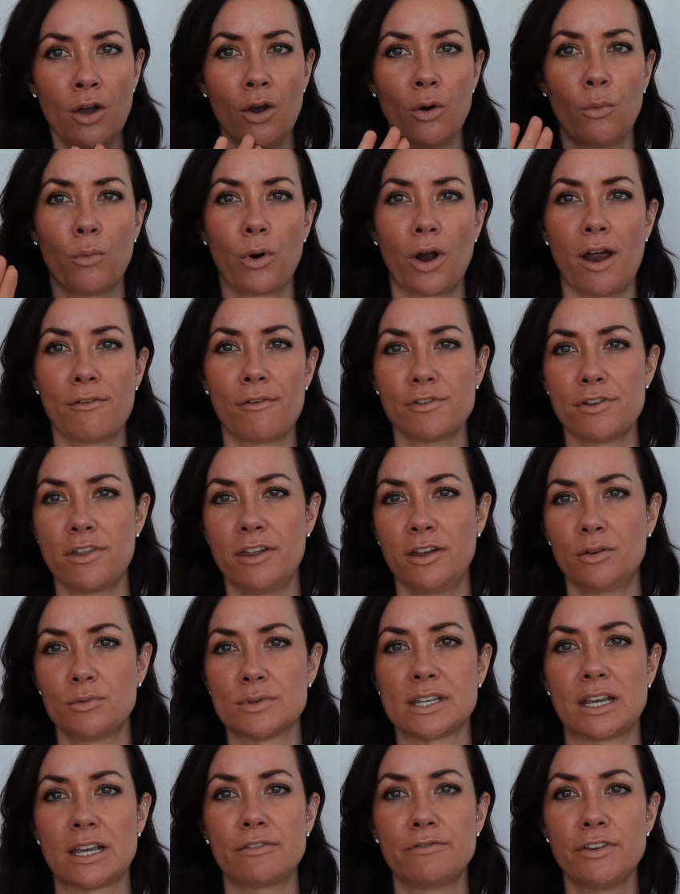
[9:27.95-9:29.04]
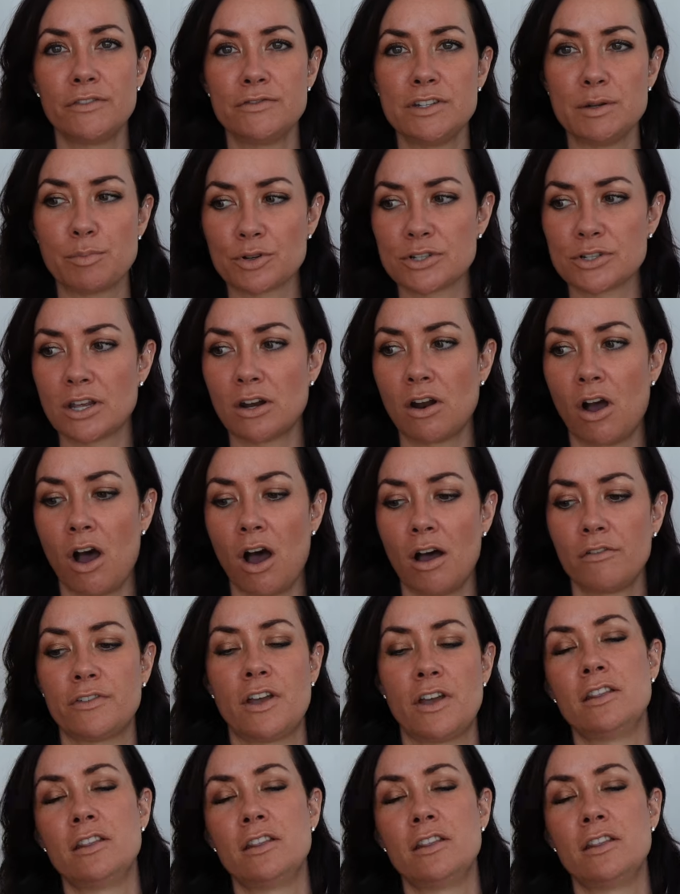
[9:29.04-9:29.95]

where everything was like 50% off